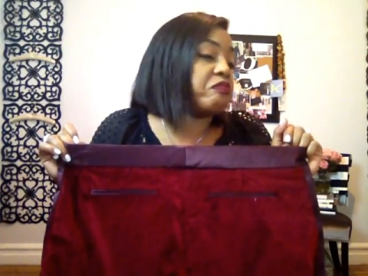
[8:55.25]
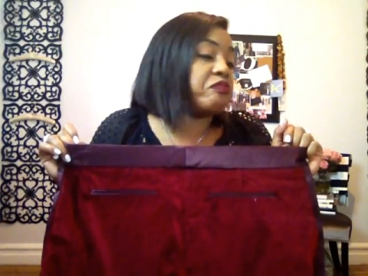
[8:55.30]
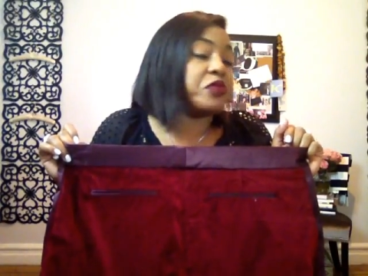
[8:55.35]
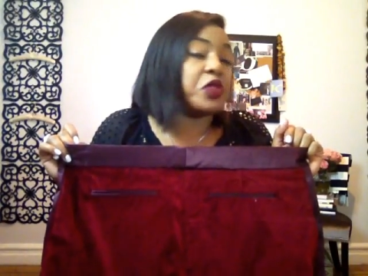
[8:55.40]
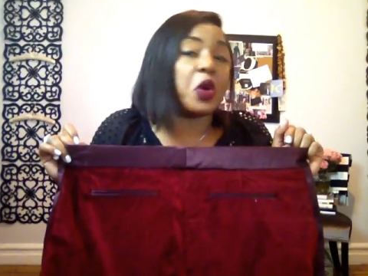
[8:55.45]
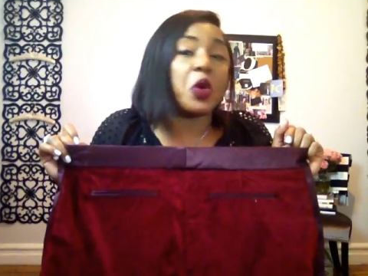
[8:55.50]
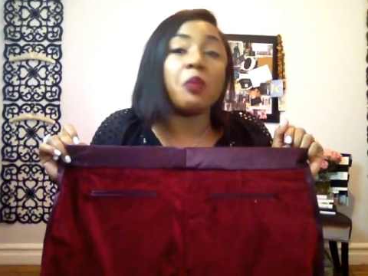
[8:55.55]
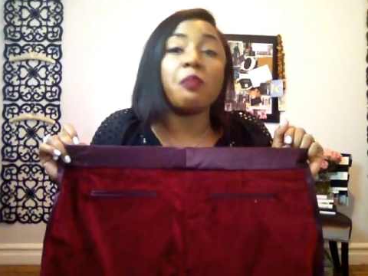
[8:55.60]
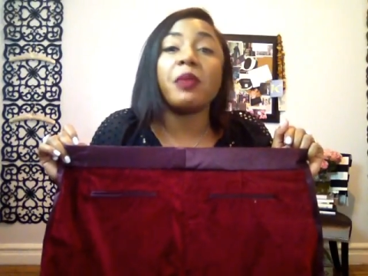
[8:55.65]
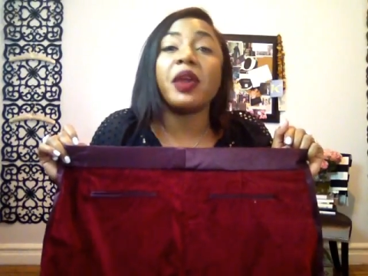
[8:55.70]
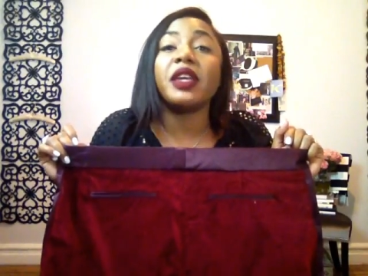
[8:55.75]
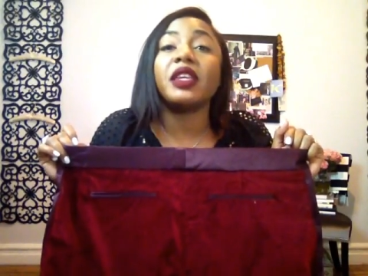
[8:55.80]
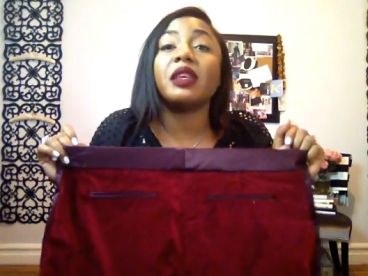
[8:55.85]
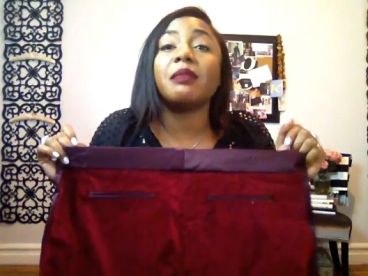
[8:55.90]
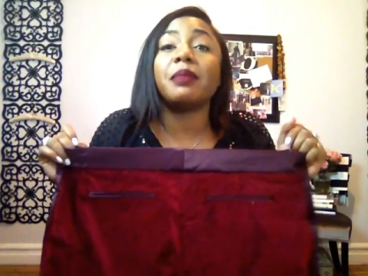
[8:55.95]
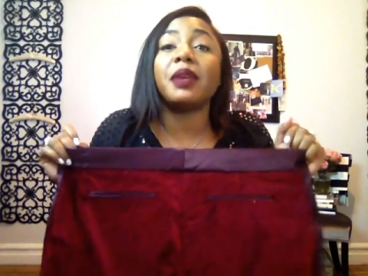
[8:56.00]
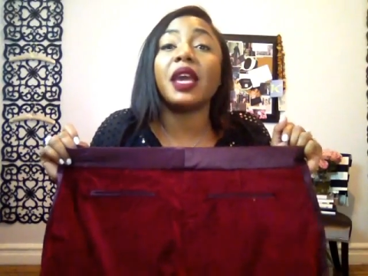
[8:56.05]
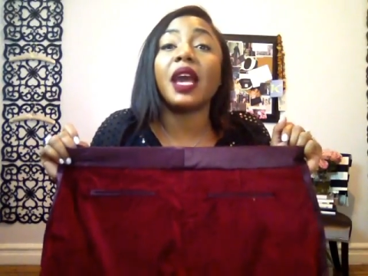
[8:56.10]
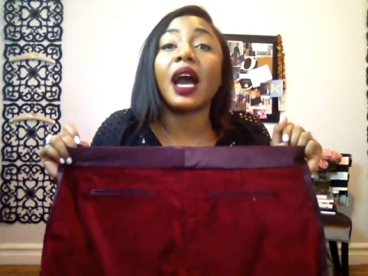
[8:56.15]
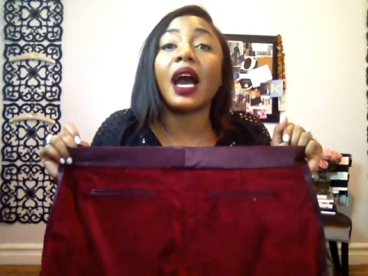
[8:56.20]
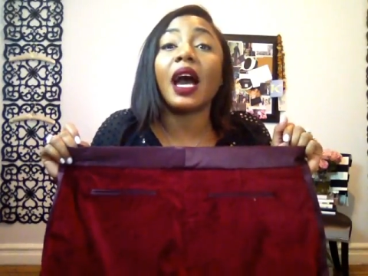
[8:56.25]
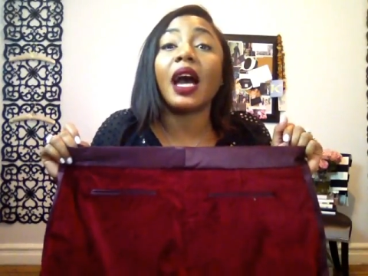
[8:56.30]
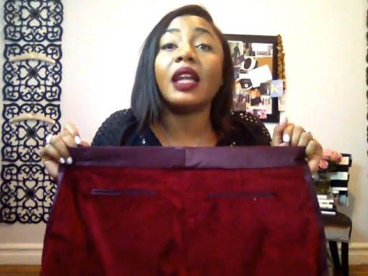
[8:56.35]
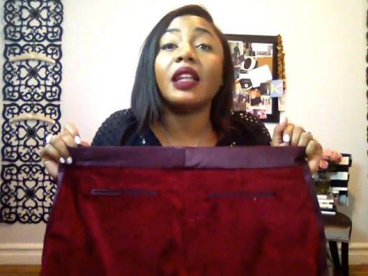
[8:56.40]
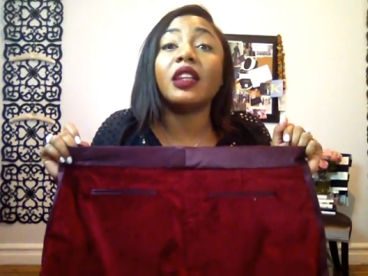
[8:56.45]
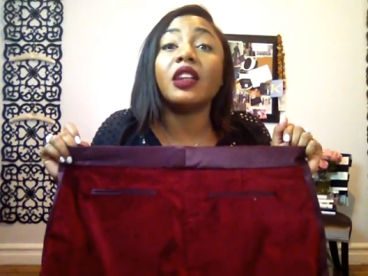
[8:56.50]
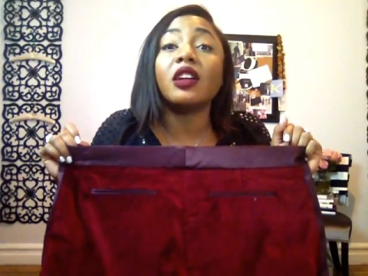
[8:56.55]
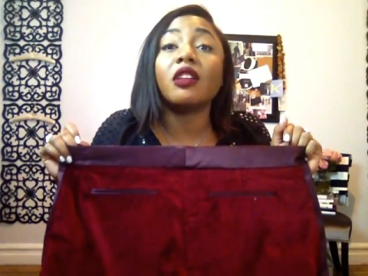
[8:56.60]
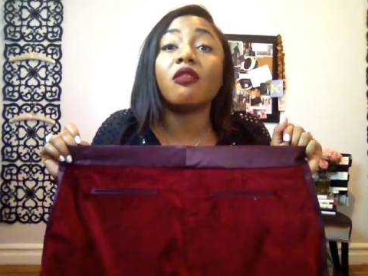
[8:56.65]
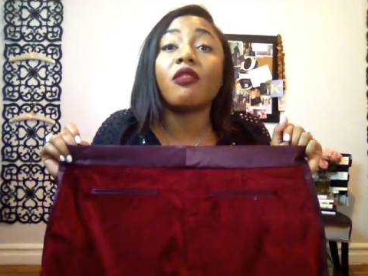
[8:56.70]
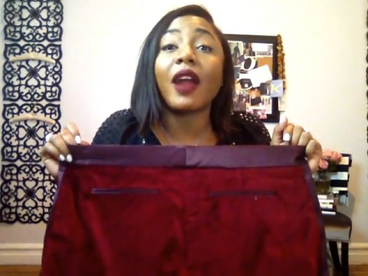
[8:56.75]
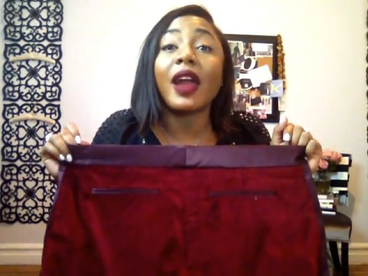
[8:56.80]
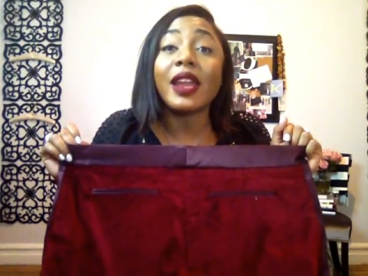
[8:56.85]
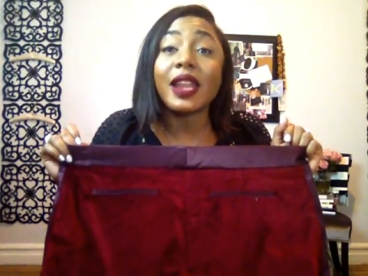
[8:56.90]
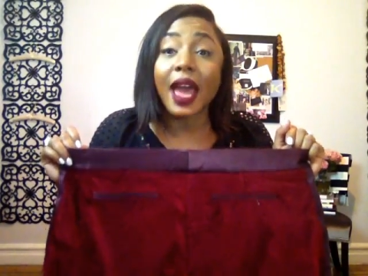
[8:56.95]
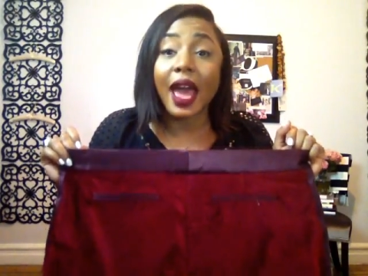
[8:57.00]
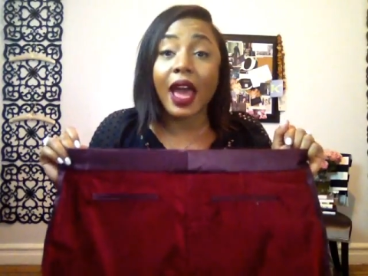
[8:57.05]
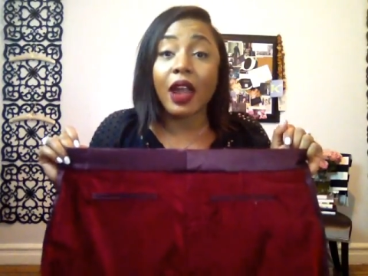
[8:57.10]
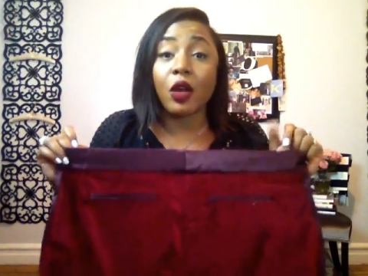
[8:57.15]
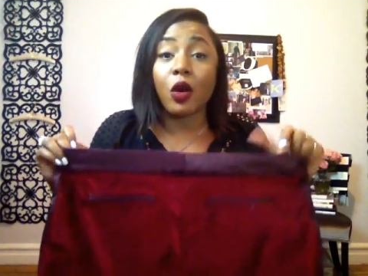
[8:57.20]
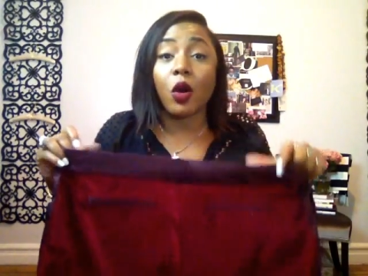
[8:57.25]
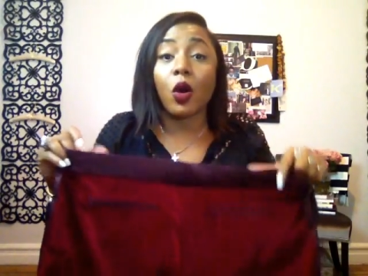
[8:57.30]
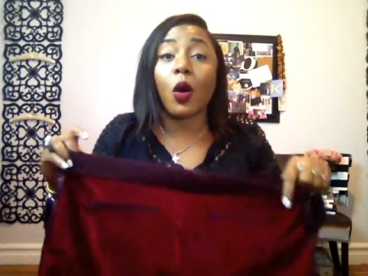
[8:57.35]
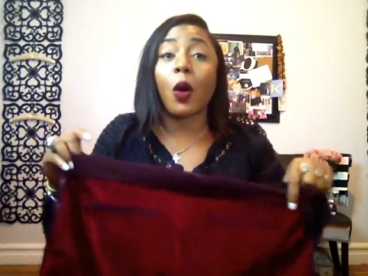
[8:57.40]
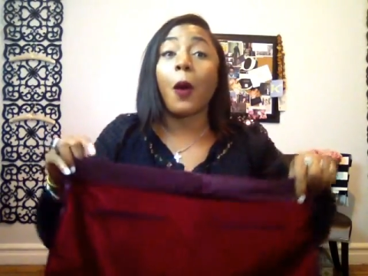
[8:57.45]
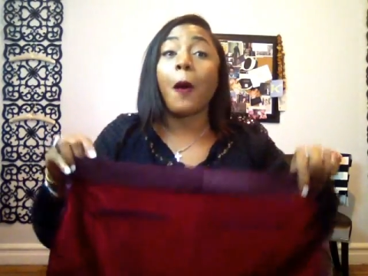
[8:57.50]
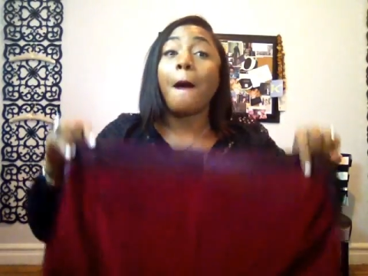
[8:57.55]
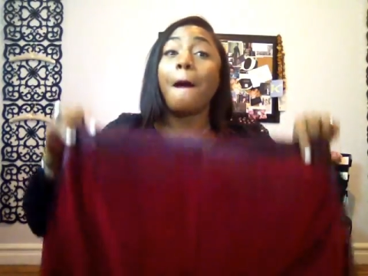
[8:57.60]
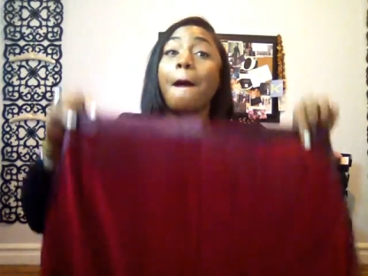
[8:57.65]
Don't make your behind look right at all.